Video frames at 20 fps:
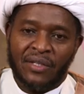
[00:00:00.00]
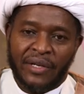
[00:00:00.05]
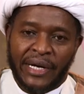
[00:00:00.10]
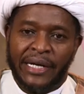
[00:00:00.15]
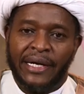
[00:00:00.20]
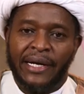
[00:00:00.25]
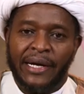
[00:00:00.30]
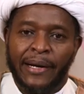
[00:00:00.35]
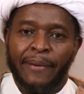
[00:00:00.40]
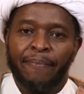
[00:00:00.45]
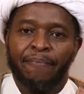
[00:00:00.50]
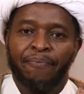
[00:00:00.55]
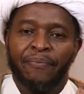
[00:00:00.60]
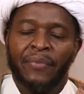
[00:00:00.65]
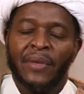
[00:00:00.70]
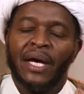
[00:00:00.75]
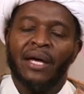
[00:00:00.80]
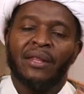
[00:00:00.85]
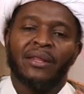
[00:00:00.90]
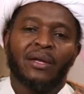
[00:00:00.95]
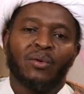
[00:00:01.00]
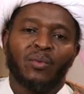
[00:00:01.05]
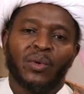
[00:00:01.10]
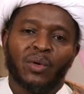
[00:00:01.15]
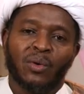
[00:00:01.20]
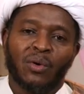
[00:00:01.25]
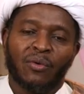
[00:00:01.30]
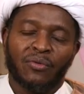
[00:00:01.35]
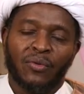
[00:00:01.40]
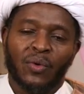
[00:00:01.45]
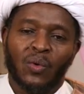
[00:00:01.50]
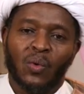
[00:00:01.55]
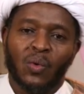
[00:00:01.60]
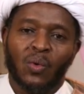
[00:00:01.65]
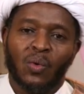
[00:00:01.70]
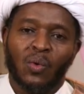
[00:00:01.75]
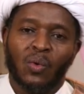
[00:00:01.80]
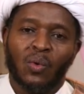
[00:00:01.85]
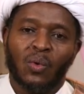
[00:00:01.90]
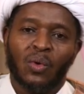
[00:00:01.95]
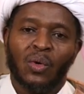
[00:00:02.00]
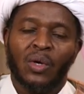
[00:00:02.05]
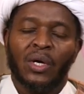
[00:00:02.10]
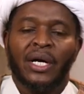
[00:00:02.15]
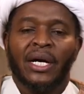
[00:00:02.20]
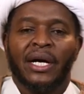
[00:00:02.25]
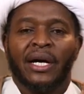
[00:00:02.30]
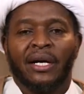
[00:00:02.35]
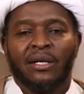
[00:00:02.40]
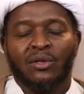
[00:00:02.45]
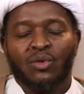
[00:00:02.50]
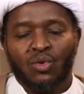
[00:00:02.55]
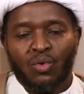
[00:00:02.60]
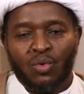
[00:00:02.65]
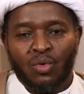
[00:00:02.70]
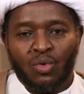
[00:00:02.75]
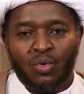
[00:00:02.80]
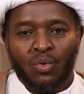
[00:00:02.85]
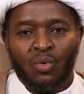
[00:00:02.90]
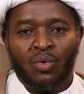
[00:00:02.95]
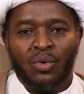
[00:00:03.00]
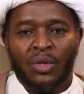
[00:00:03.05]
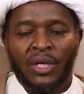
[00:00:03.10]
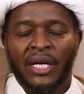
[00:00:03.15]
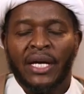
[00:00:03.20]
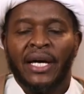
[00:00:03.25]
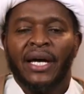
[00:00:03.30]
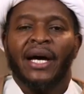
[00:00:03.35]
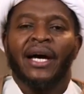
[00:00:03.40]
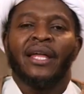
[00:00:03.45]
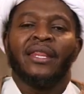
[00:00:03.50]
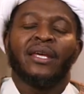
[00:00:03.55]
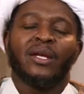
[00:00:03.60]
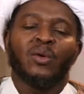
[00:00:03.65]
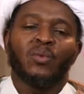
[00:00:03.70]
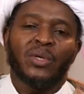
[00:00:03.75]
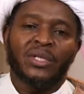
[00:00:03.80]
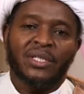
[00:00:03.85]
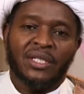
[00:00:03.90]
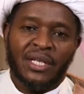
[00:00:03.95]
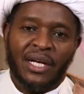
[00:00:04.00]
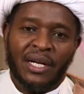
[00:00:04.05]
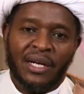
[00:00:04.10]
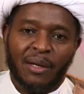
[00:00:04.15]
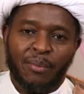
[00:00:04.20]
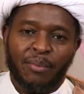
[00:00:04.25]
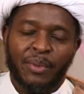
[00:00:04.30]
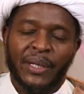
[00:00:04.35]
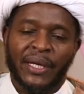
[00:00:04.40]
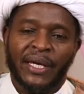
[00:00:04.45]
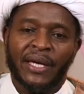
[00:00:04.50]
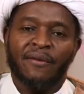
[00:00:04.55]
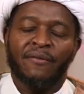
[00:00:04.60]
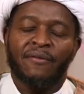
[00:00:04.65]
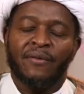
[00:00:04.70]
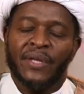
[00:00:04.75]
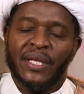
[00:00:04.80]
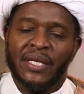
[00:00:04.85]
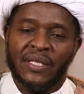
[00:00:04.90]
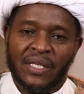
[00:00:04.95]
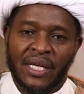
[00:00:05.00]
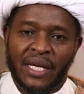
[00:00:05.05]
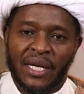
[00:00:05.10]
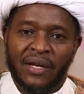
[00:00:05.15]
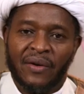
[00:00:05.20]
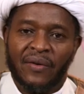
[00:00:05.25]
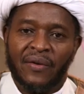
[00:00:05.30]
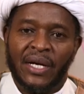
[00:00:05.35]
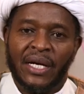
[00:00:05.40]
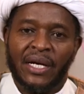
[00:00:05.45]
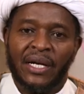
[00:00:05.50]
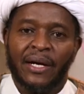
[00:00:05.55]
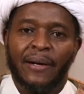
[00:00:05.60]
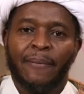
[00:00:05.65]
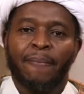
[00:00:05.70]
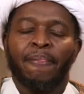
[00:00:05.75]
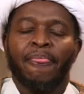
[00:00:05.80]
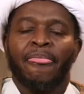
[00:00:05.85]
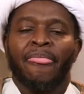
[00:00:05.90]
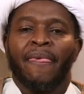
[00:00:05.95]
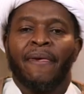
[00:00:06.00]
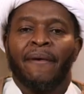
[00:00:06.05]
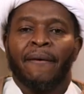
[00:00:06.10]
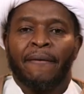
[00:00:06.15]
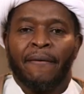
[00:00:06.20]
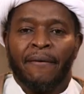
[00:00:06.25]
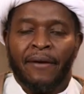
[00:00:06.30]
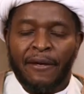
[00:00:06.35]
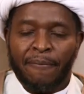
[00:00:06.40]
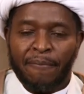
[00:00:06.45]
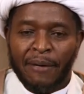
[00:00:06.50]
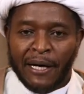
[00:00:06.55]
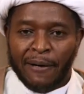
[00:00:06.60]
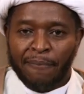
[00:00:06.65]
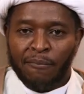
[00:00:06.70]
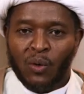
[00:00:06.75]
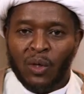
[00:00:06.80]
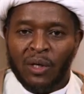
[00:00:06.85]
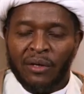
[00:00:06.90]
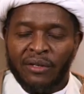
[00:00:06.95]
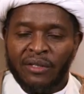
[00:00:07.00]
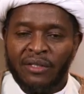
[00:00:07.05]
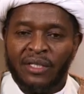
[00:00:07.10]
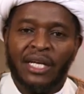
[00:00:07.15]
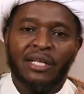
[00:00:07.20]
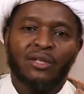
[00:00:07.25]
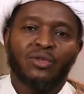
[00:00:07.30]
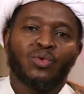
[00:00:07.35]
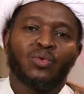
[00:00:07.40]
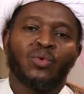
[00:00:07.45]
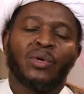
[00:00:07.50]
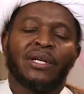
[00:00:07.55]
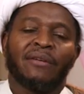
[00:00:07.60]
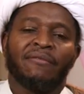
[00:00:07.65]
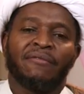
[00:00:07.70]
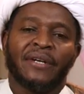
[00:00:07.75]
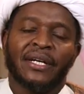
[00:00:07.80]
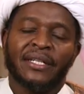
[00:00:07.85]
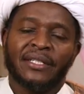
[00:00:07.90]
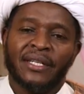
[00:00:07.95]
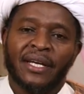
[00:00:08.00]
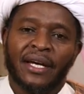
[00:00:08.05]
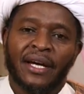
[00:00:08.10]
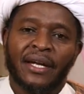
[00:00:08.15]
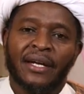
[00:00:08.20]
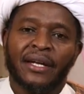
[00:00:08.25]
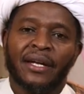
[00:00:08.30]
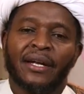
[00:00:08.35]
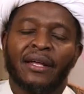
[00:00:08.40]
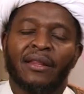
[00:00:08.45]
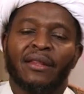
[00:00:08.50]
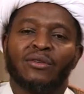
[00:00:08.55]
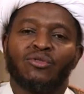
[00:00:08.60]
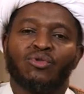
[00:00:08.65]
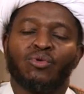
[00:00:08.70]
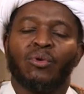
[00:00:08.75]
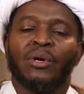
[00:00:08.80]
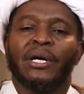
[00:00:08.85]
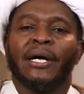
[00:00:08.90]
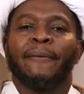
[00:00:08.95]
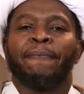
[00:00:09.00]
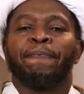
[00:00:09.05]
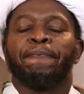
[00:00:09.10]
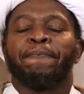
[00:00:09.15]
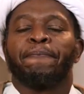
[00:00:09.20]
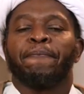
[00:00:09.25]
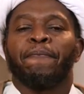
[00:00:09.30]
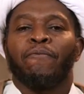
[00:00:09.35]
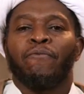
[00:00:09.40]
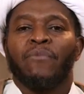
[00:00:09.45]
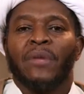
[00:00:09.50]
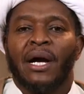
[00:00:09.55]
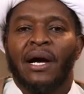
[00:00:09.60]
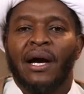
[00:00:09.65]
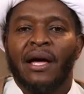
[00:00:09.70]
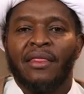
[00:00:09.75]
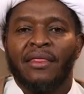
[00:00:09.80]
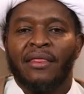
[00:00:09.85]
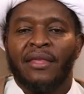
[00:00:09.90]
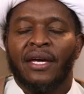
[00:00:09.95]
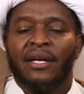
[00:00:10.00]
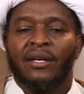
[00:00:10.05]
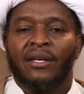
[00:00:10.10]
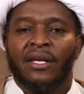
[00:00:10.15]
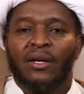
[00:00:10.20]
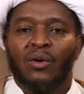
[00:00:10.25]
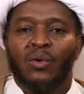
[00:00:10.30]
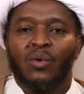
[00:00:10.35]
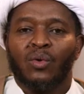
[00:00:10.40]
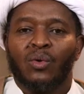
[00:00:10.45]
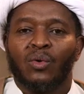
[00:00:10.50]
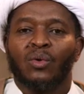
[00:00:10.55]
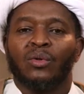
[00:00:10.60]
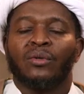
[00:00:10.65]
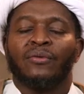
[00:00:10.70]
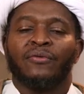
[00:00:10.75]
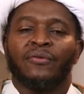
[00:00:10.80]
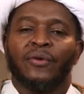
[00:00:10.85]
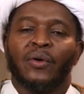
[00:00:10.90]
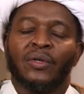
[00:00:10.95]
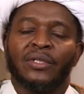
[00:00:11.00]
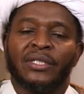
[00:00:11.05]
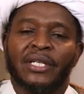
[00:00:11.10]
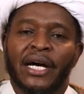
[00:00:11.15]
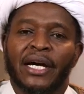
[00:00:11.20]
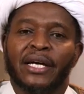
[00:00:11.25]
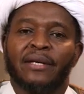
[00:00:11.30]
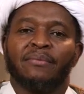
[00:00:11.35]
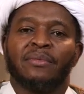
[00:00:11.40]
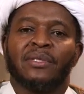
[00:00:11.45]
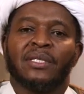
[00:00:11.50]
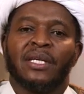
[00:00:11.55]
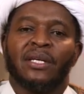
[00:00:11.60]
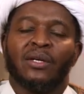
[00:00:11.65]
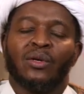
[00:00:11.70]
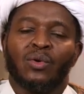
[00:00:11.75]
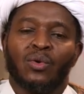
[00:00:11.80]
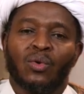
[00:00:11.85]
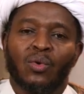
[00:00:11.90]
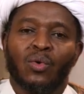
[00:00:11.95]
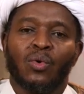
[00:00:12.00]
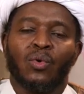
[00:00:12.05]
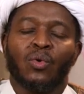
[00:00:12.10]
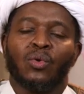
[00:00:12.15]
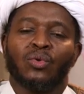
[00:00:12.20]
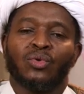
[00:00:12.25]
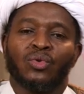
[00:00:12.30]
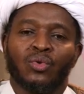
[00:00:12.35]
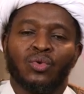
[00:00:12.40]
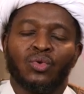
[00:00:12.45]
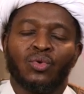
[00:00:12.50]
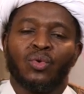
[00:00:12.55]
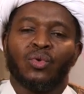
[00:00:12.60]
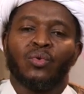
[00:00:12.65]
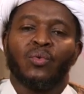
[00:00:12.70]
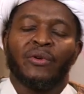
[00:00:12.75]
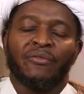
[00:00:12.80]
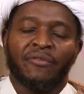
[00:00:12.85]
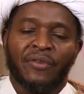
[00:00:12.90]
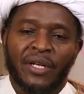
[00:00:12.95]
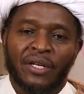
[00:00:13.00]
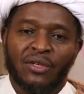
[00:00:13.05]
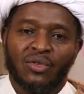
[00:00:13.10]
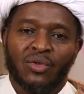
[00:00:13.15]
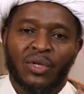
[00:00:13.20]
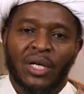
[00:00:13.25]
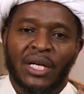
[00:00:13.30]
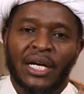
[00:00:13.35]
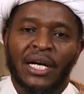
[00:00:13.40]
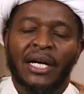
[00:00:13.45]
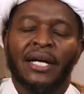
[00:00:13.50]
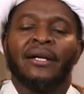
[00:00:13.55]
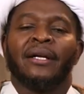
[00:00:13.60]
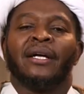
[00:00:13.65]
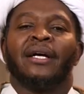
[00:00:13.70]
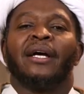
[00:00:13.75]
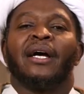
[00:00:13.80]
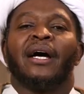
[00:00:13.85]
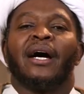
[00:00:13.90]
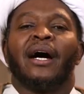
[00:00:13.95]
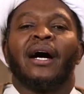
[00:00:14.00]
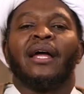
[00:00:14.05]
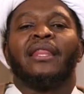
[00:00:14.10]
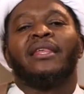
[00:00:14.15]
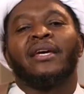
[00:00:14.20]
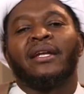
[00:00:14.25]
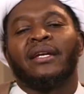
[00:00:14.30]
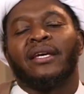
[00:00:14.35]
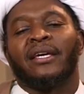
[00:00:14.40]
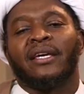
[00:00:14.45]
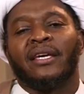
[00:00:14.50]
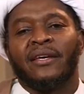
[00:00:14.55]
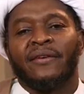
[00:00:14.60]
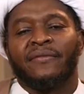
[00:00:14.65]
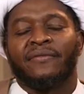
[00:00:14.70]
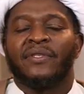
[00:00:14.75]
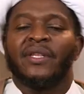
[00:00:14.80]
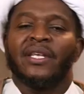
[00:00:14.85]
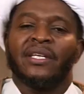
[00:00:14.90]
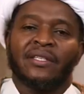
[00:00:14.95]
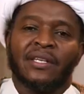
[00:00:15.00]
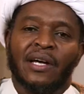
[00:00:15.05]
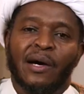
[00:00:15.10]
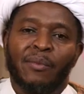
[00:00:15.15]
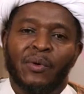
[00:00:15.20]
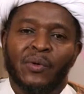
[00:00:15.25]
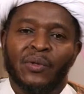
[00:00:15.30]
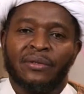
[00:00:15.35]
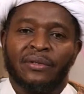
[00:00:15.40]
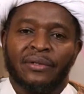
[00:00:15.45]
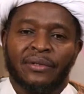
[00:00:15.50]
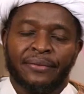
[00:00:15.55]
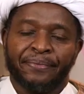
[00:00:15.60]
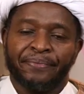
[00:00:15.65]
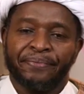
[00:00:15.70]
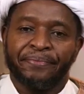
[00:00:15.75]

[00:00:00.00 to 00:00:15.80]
rak'ah and then we go for ruku and sujud and then we stand up again for the second rak'ah Imam will recite Surah Al-Fatiha and another surah, and then the kunut four times, ruku, sujud, we finish salah, and then he gives the sermons.